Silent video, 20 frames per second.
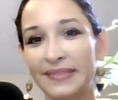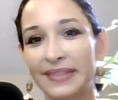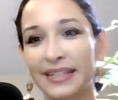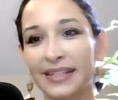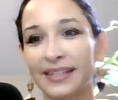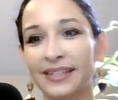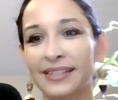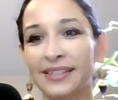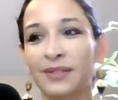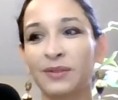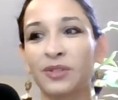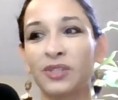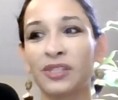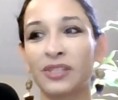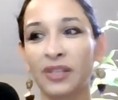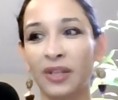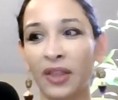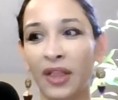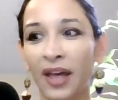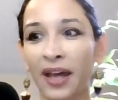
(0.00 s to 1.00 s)
Because there was just a
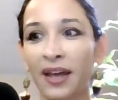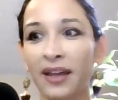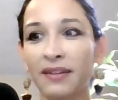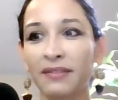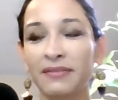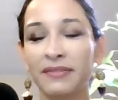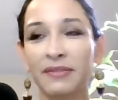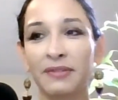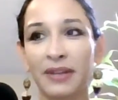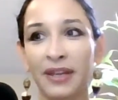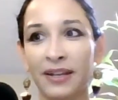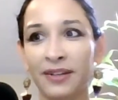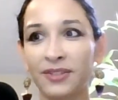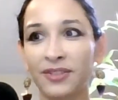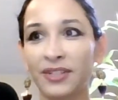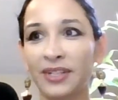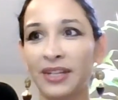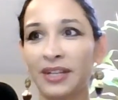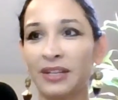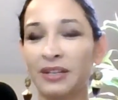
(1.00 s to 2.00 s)
lot of
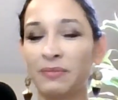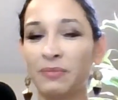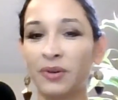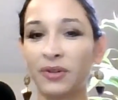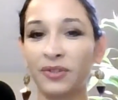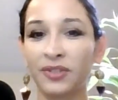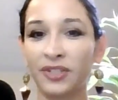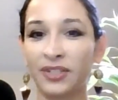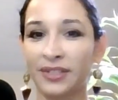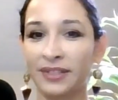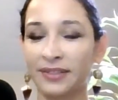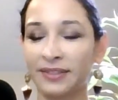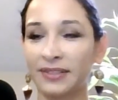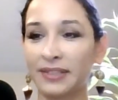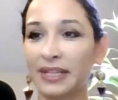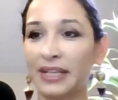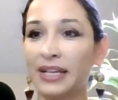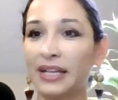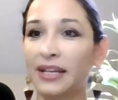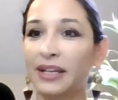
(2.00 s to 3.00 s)
energy and emotion
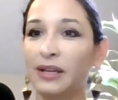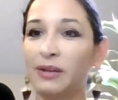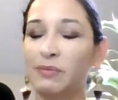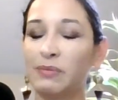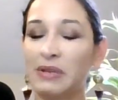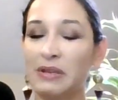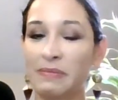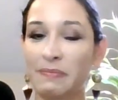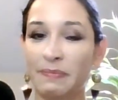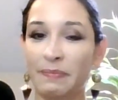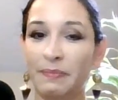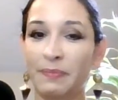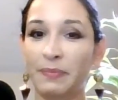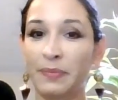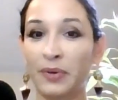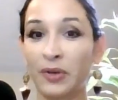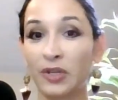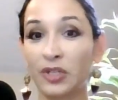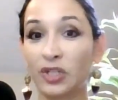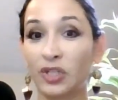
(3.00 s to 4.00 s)
being
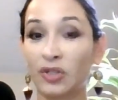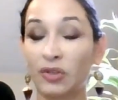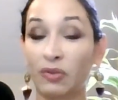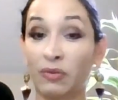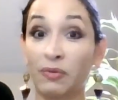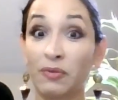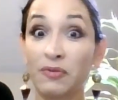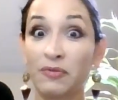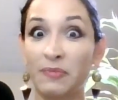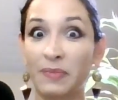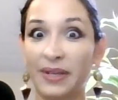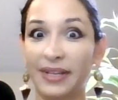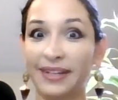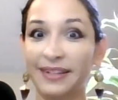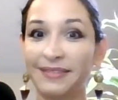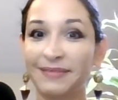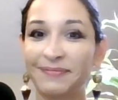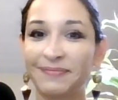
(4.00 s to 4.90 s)
pushed through me.